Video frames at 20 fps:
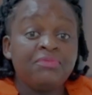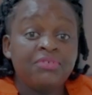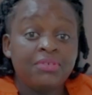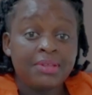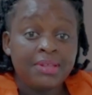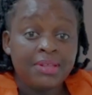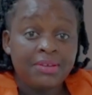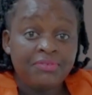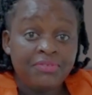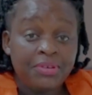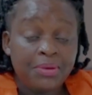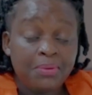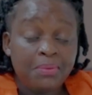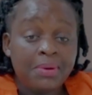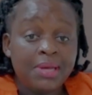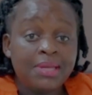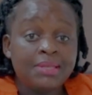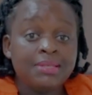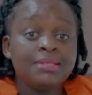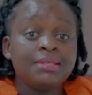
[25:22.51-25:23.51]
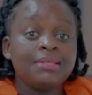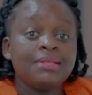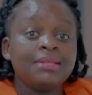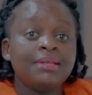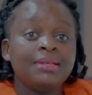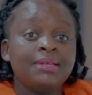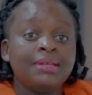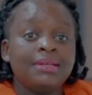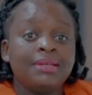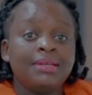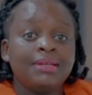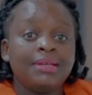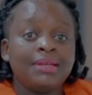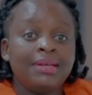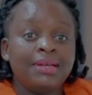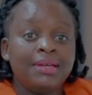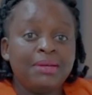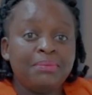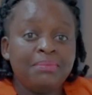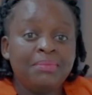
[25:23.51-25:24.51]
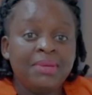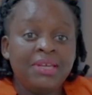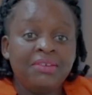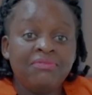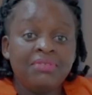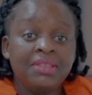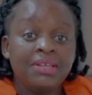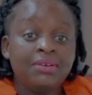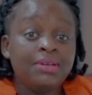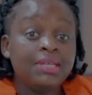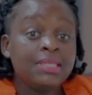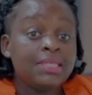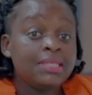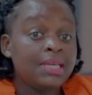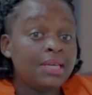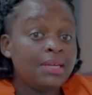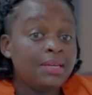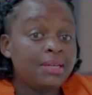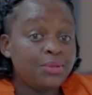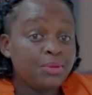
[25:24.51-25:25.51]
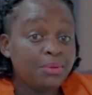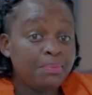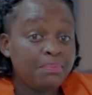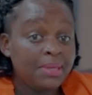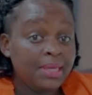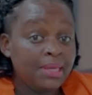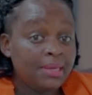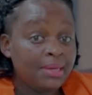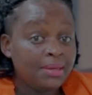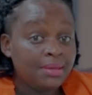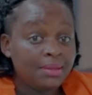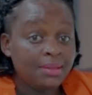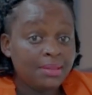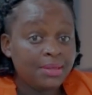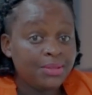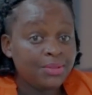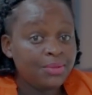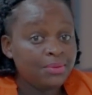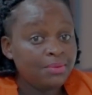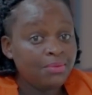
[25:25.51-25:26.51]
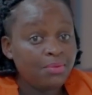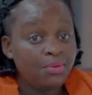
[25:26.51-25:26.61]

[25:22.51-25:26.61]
For the viewers, if there is any topic that